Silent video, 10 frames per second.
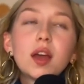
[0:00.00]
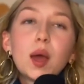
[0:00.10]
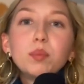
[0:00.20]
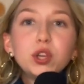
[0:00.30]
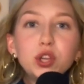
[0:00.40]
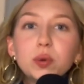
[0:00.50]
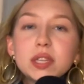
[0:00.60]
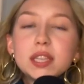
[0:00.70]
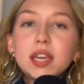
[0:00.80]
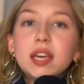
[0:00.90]

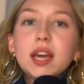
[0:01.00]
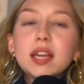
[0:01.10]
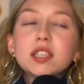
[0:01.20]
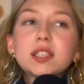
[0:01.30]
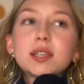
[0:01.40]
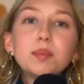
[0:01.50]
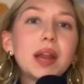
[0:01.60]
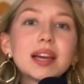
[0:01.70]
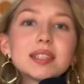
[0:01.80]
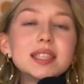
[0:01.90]
ambiguity and
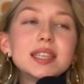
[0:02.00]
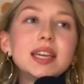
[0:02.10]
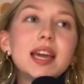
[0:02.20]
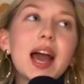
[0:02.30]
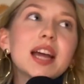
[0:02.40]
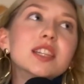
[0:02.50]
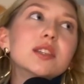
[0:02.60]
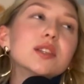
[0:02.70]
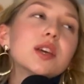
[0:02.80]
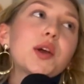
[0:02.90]
complexity and